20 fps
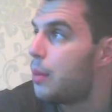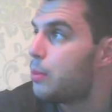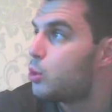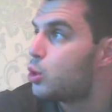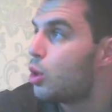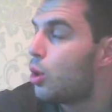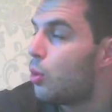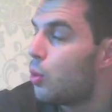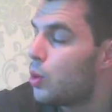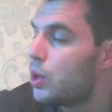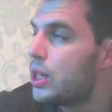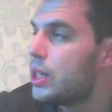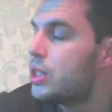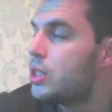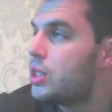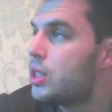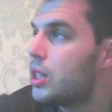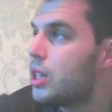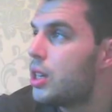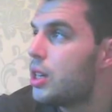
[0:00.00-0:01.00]
So I
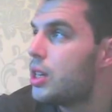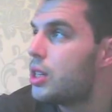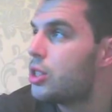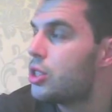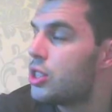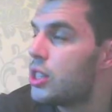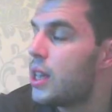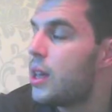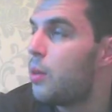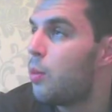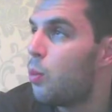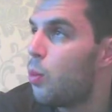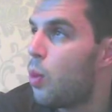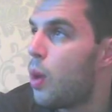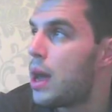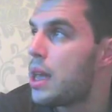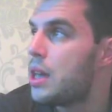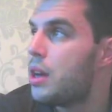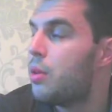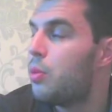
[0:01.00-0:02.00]
wanted to sit and
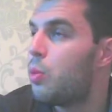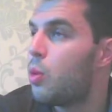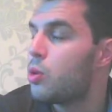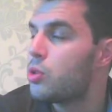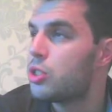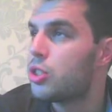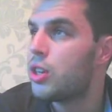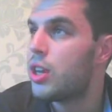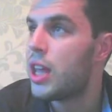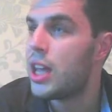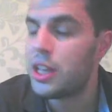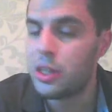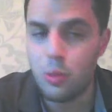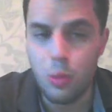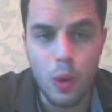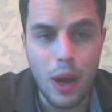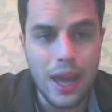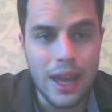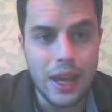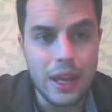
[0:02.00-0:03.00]
wait and watch today's
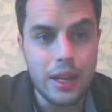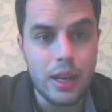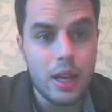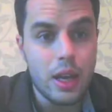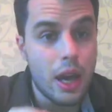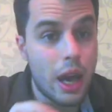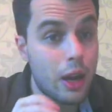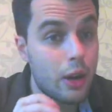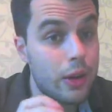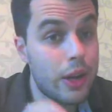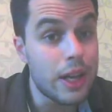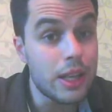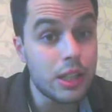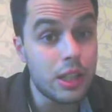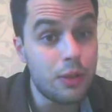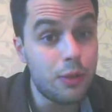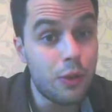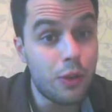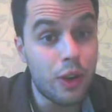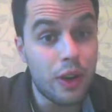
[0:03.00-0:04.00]
weigh-in. And I
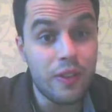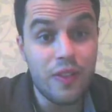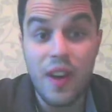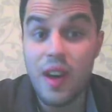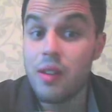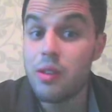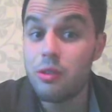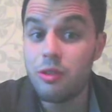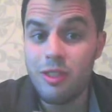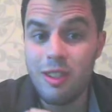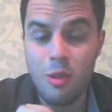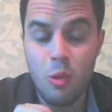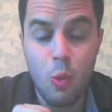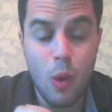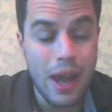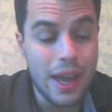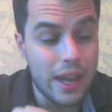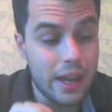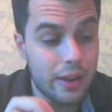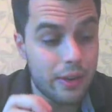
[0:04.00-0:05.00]
actually found a
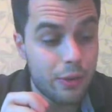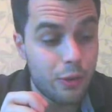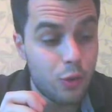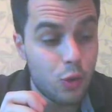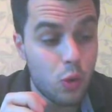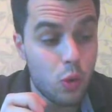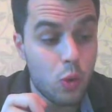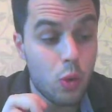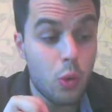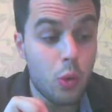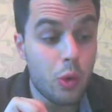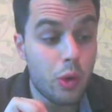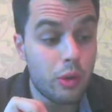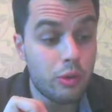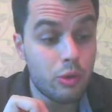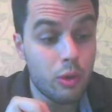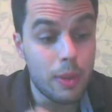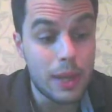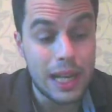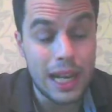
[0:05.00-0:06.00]
weigh-in for
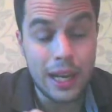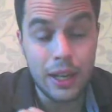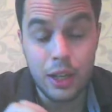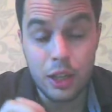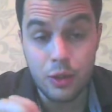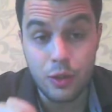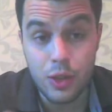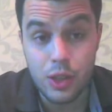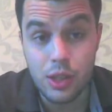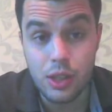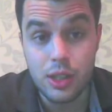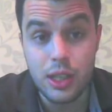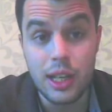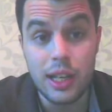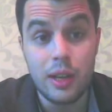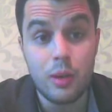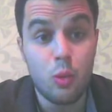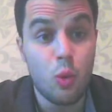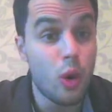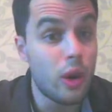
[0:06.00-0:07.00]
Robert Helenius versus
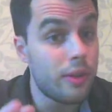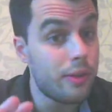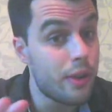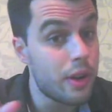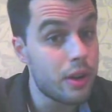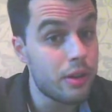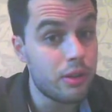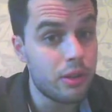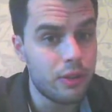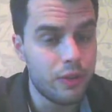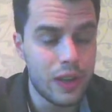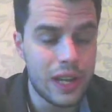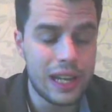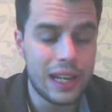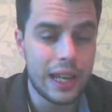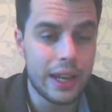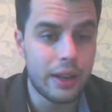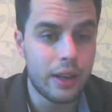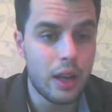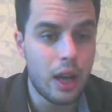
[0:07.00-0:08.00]
Dillian Whyte very
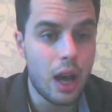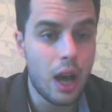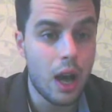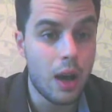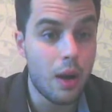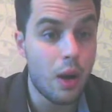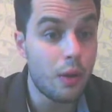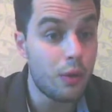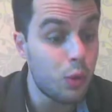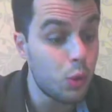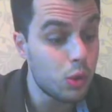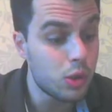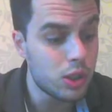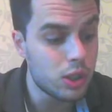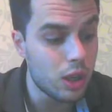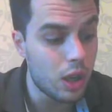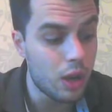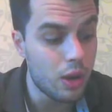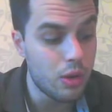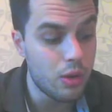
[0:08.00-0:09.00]
revealing. I've
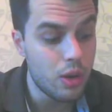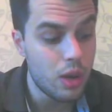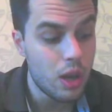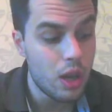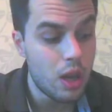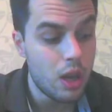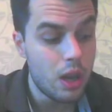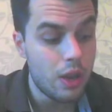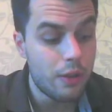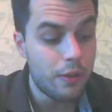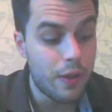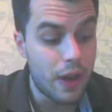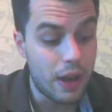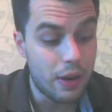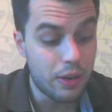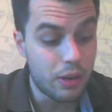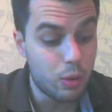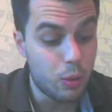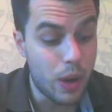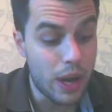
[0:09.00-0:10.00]
also
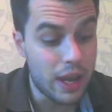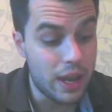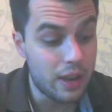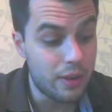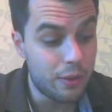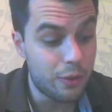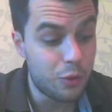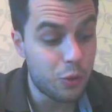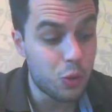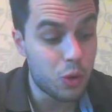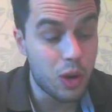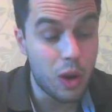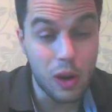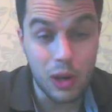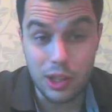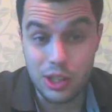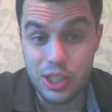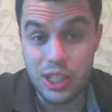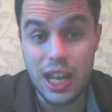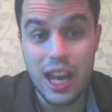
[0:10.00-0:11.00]
found a way in for
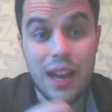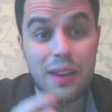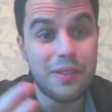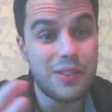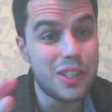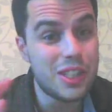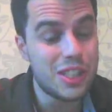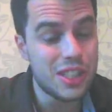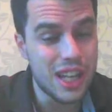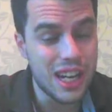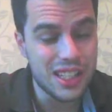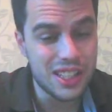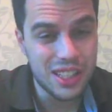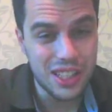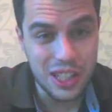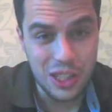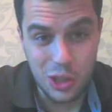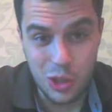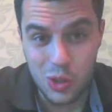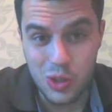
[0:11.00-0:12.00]
Costa Cam versus
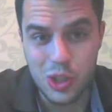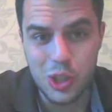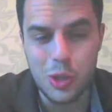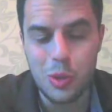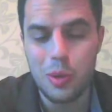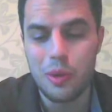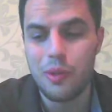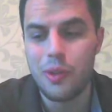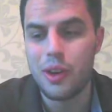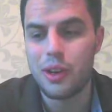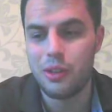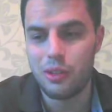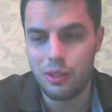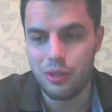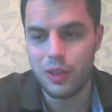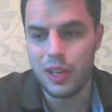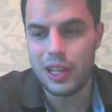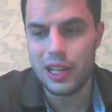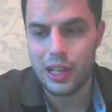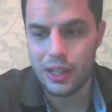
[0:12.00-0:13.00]
Anthony Joshua very
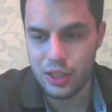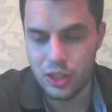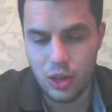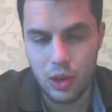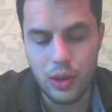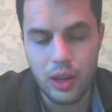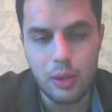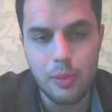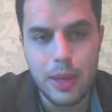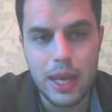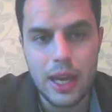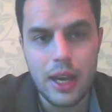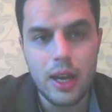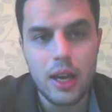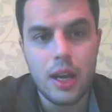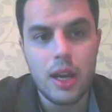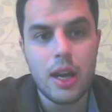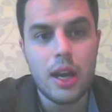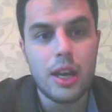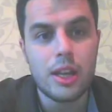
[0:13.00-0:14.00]
revealing. So there'll be
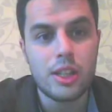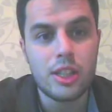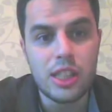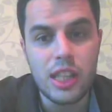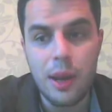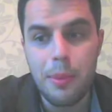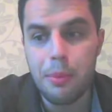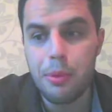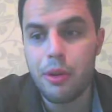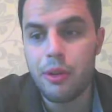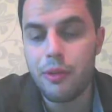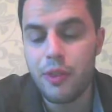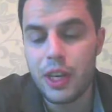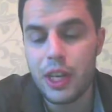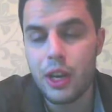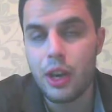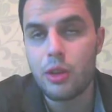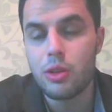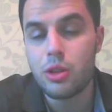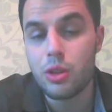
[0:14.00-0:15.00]
a separate
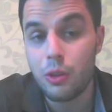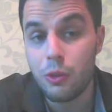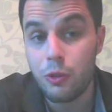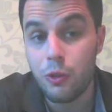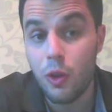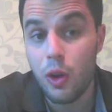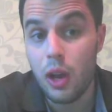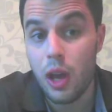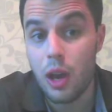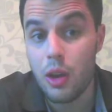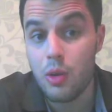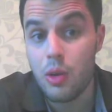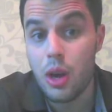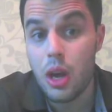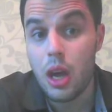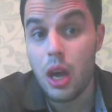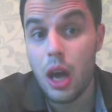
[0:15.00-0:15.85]
video to follow